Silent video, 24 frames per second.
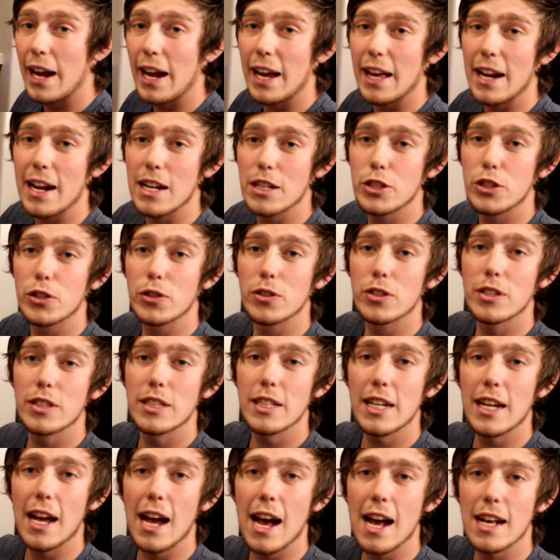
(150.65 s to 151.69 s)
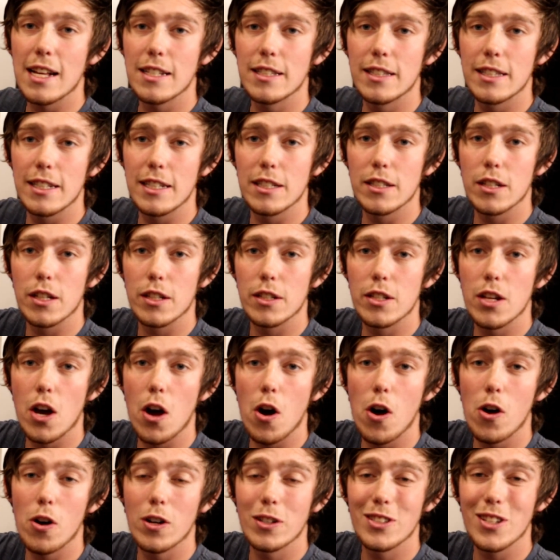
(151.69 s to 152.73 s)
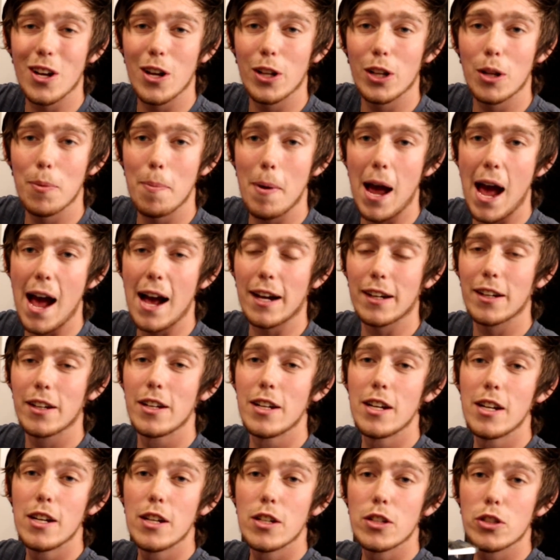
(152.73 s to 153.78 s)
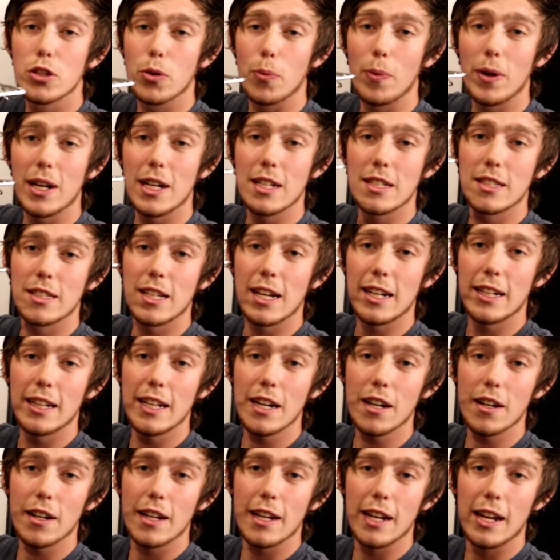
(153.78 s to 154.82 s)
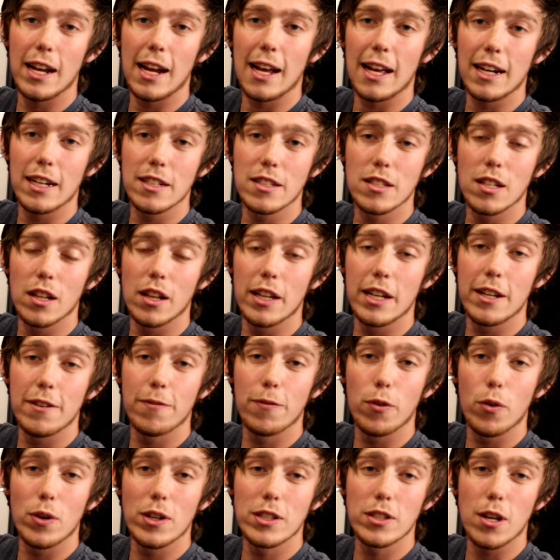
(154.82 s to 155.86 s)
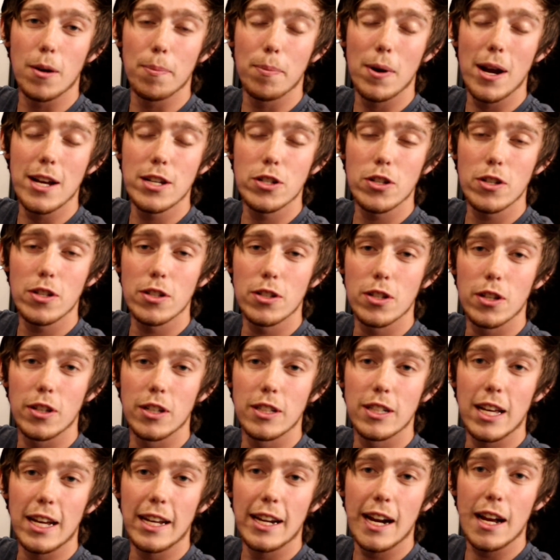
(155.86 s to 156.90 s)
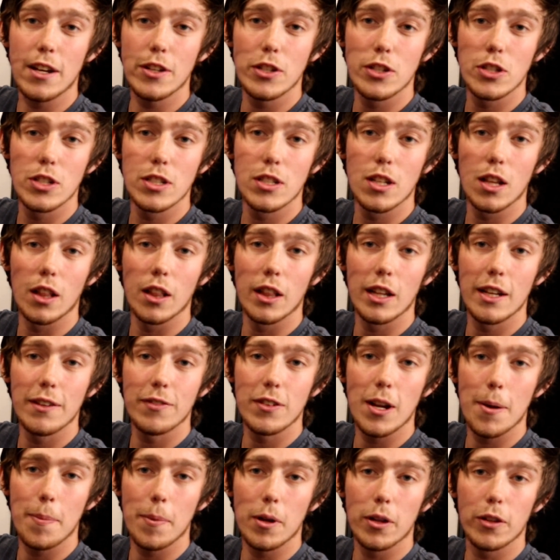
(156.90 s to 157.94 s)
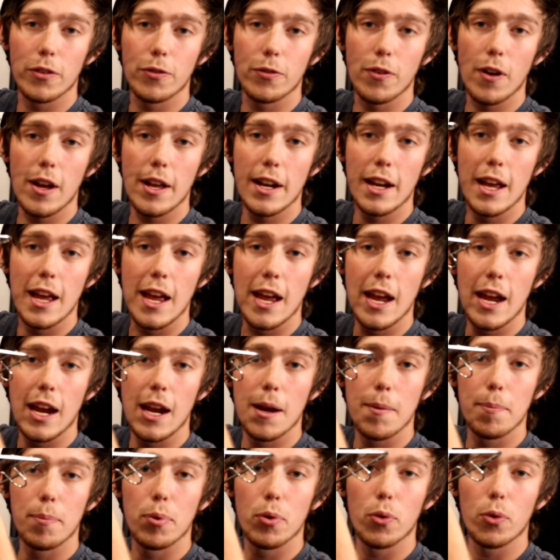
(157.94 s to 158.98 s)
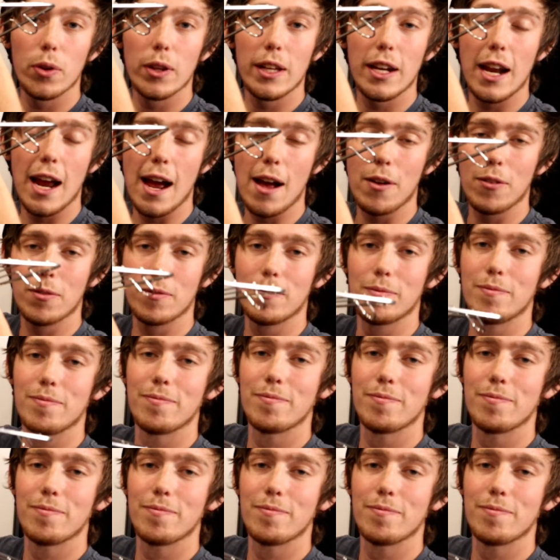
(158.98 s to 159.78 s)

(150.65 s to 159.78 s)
And as you can see, it has these tongs on the back. So when it's sitting there and it's leaning forward, it's on pressure. So to take it out, you just lift up on the front and pull it out.